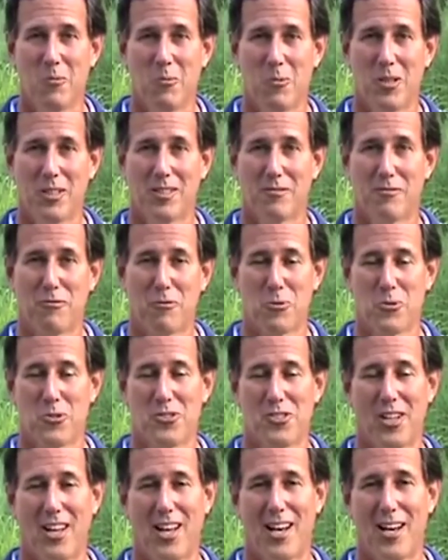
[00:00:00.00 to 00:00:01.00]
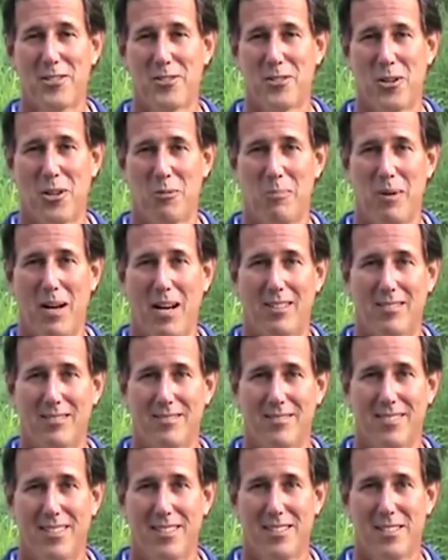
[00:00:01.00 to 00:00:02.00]
what the 4th of July is all about.
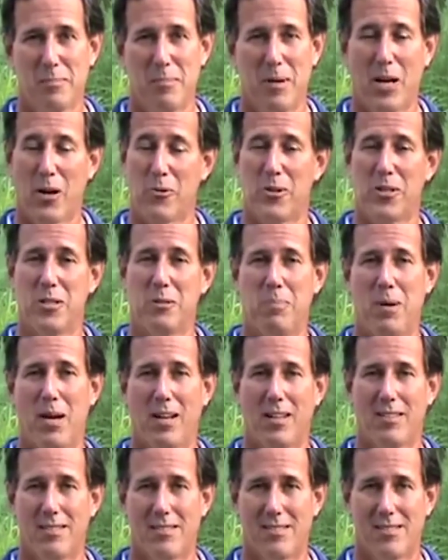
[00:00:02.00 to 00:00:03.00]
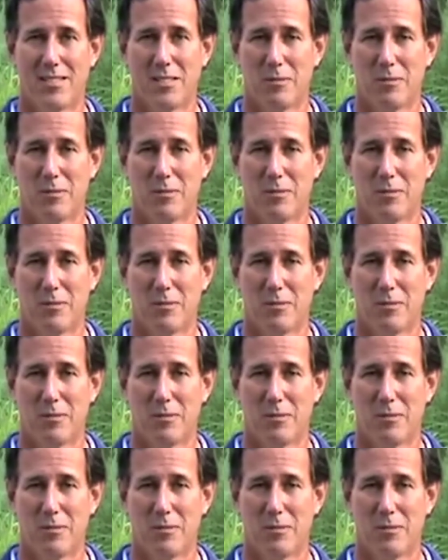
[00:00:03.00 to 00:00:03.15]
It's about our independence.